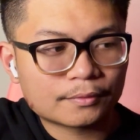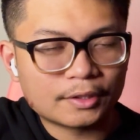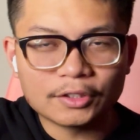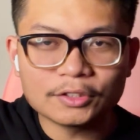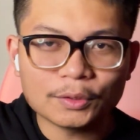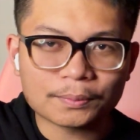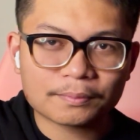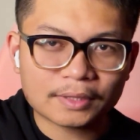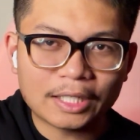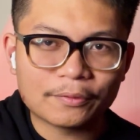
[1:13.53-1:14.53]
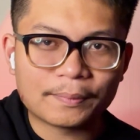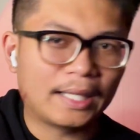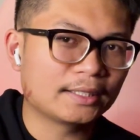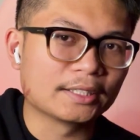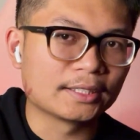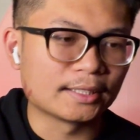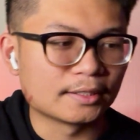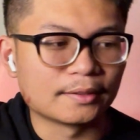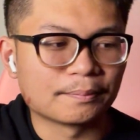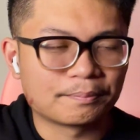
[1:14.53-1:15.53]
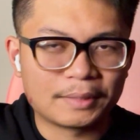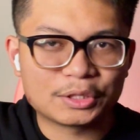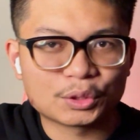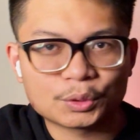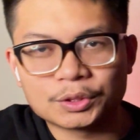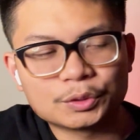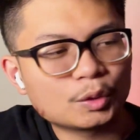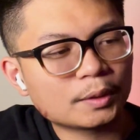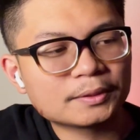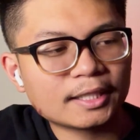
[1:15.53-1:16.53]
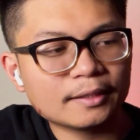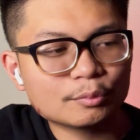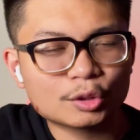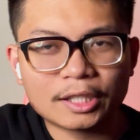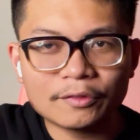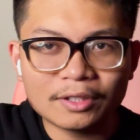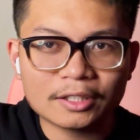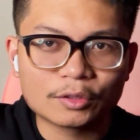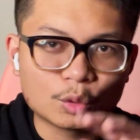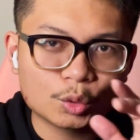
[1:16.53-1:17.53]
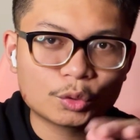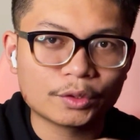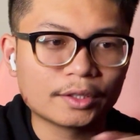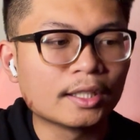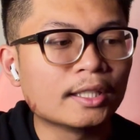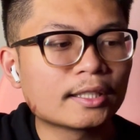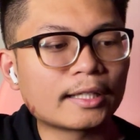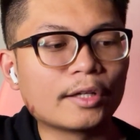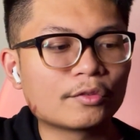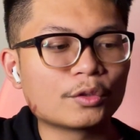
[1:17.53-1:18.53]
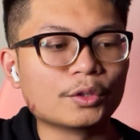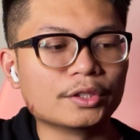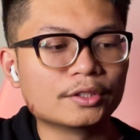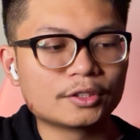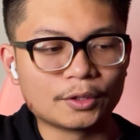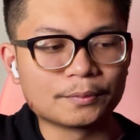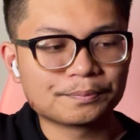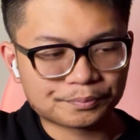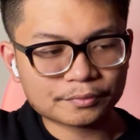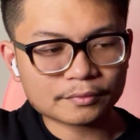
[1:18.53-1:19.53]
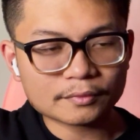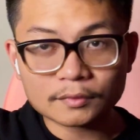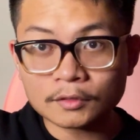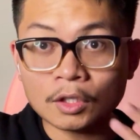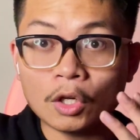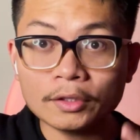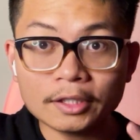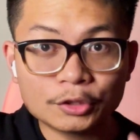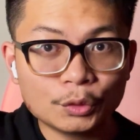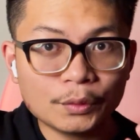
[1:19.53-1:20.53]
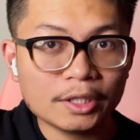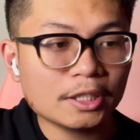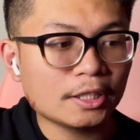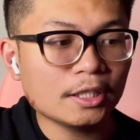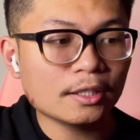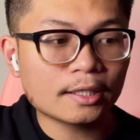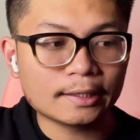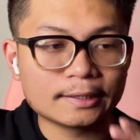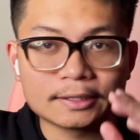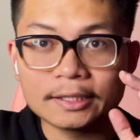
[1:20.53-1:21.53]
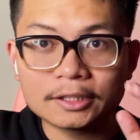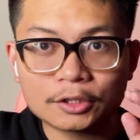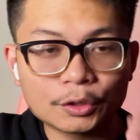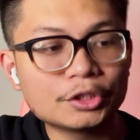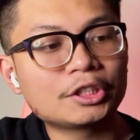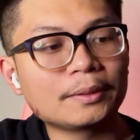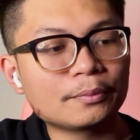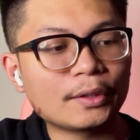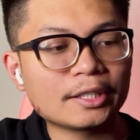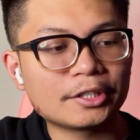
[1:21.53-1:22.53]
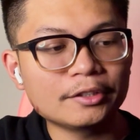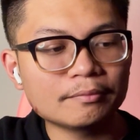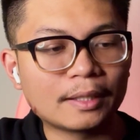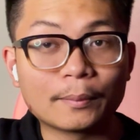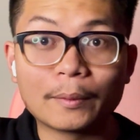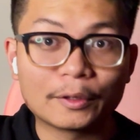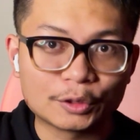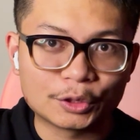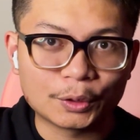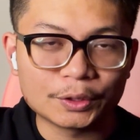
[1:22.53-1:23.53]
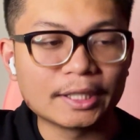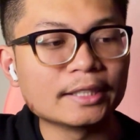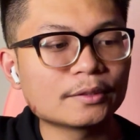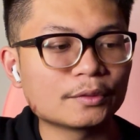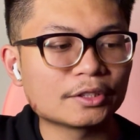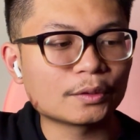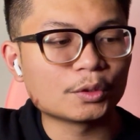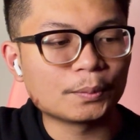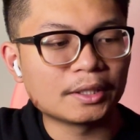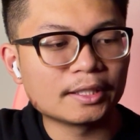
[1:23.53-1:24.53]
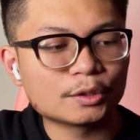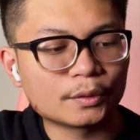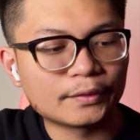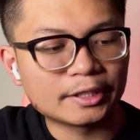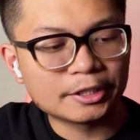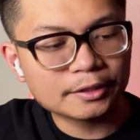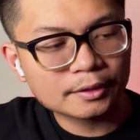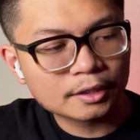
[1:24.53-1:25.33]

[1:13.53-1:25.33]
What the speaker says: it also kind of passes as a major chord, you know what I'm saying? Just kind of like a neutral kind of chord. So all that you really need is this chord shape right here that I'm about to show you guys. It's going to be this one right here.